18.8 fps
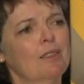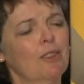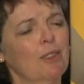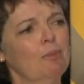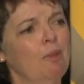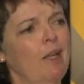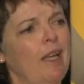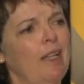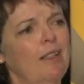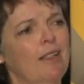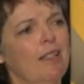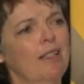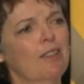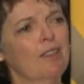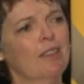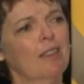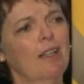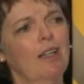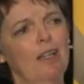traumatic as
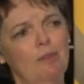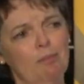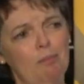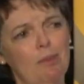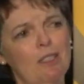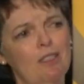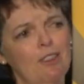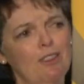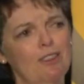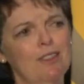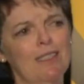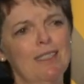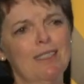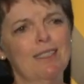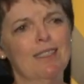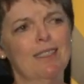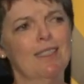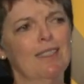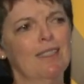it got, but certainly
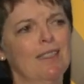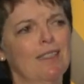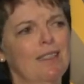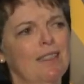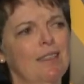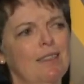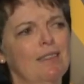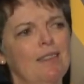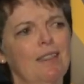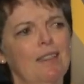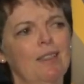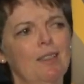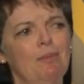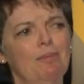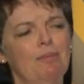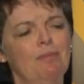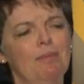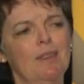the thing that um,